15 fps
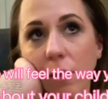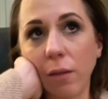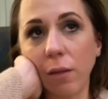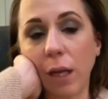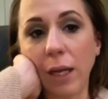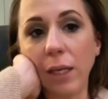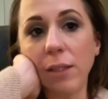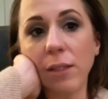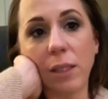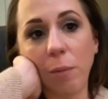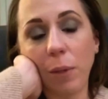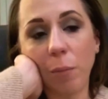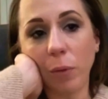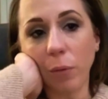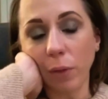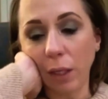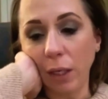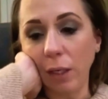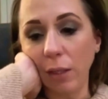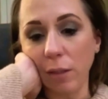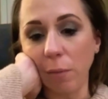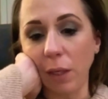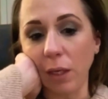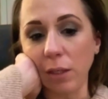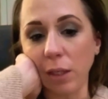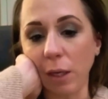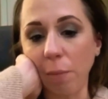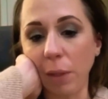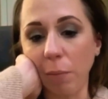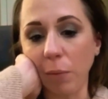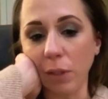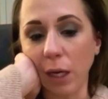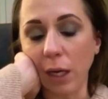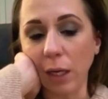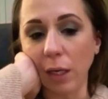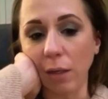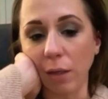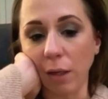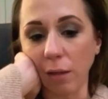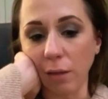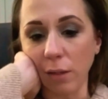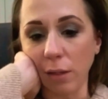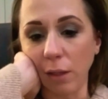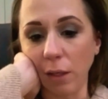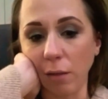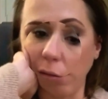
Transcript: I didn't see people relating to me. I saw people talking and not listening.